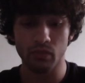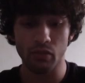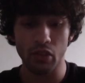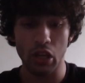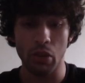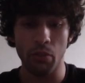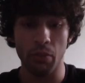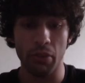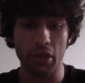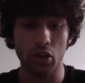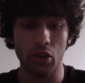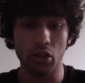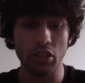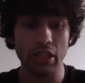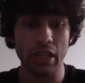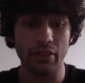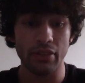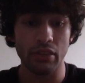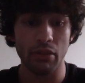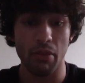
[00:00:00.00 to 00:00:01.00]
but you
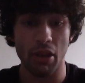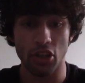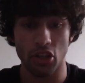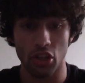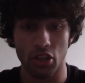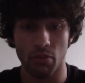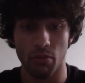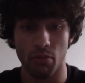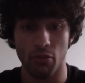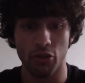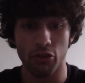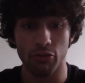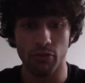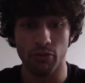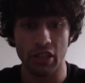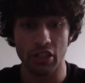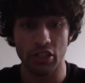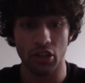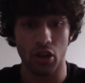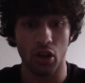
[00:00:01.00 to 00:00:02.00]
also have to measure the
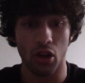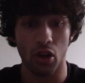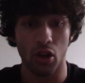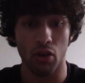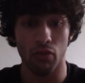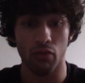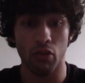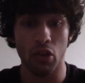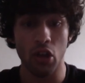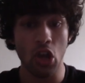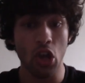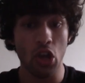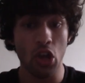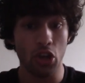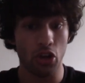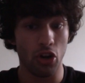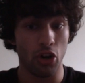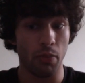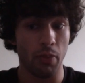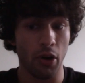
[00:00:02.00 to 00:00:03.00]
movement of
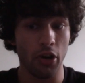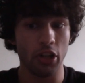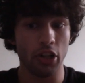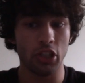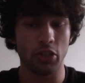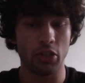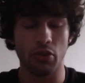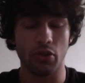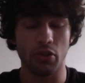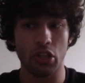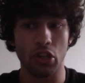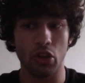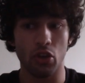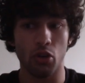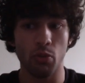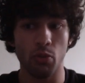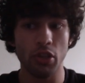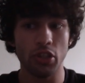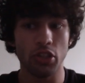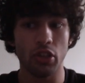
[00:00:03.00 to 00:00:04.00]
your opponent's move. So you
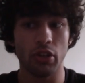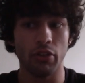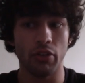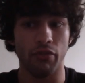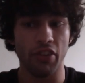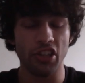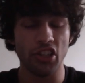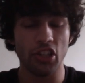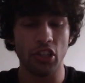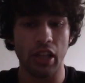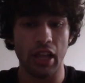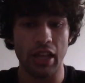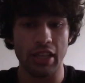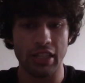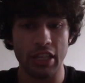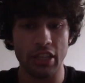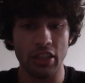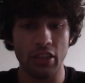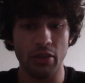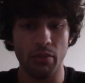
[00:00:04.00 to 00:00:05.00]
almost got to
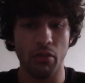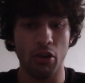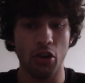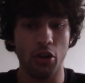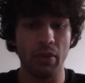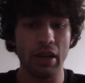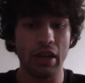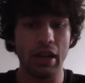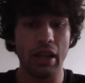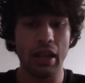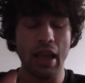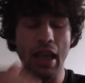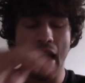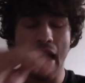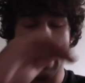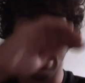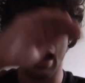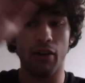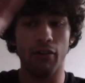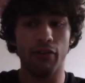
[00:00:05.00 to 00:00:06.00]
visualize in the moment
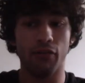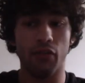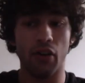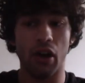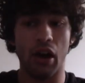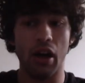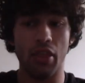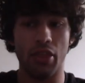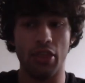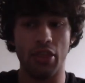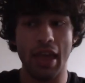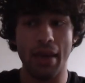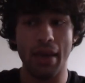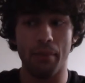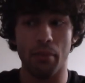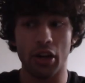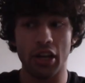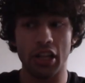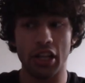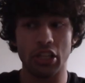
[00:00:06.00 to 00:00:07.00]
how far their
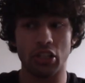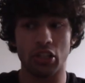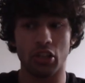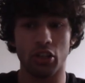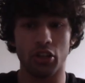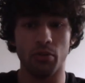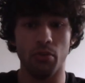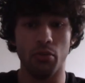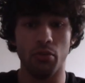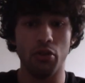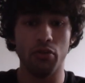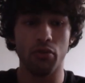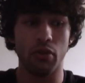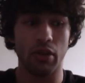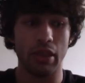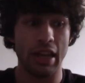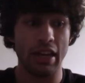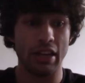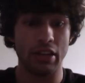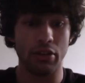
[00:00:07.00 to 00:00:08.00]
body is going to move
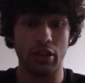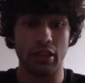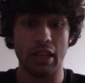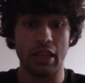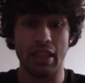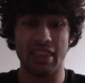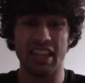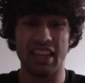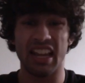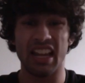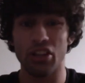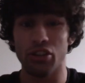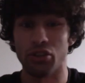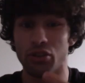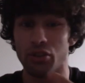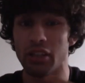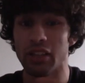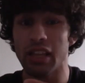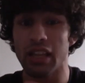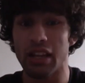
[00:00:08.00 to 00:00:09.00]
when they're doing their thing, and you're
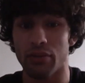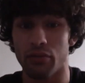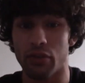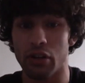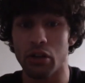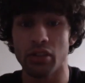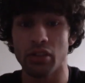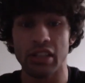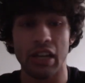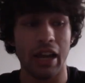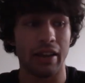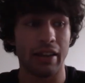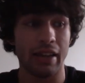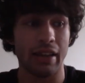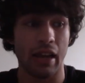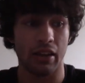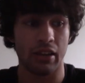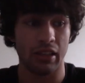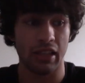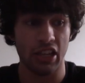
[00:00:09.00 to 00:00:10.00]
doing like real-time
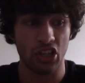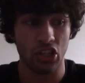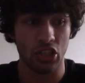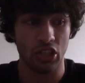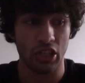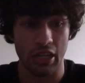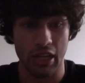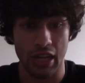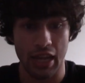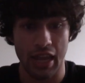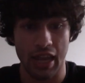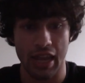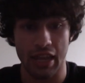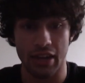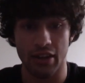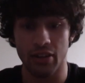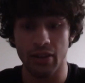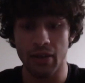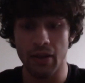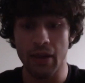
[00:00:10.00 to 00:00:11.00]
calculations in your
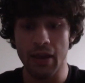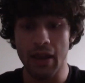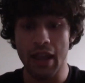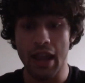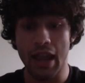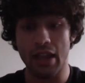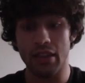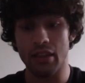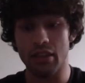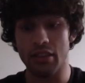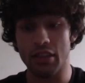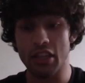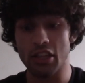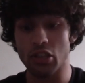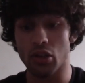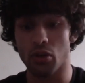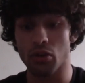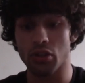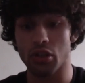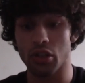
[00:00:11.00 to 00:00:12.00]
head. And then
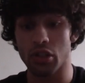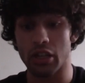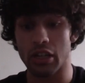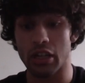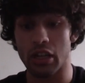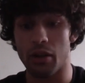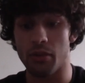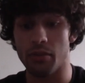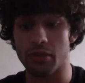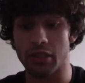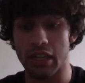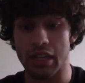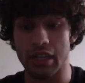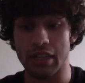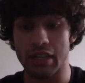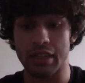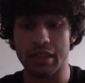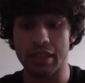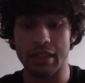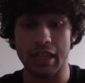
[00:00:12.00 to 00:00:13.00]
this also comes
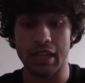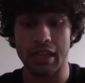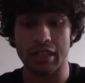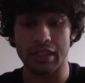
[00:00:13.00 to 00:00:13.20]
into things